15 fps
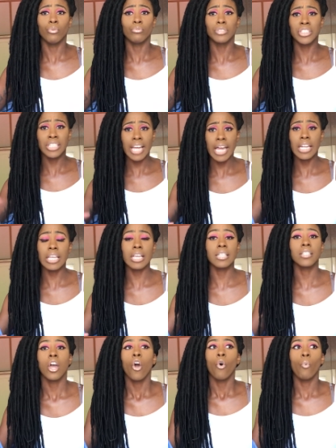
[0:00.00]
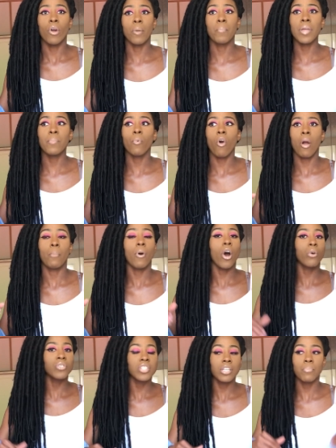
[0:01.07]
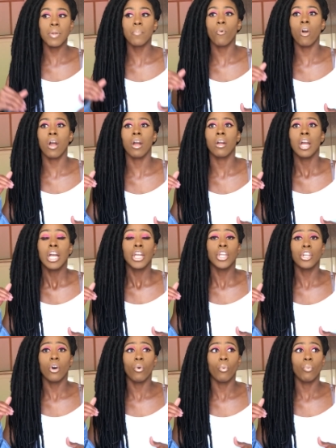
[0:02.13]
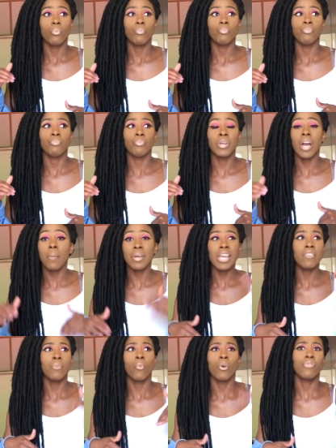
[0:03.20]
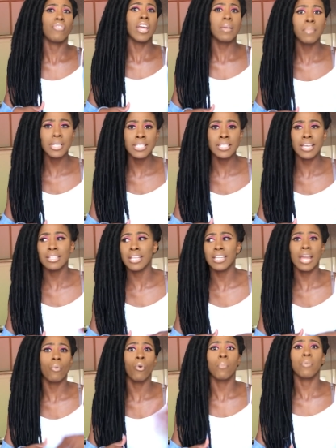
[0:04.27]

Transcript: shenanigans where people are posting, people are, becoming even more famous than they were